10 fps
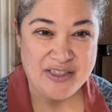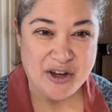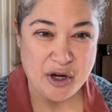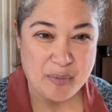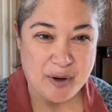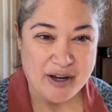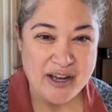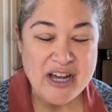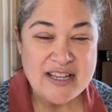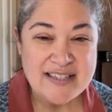the cookbook.
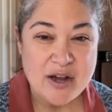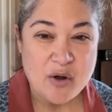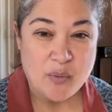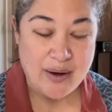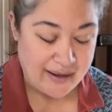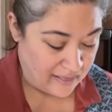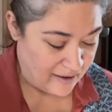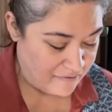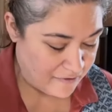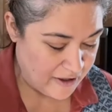So what I'd
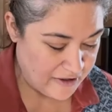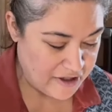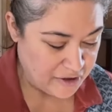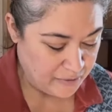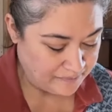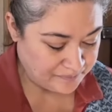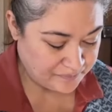love for you to do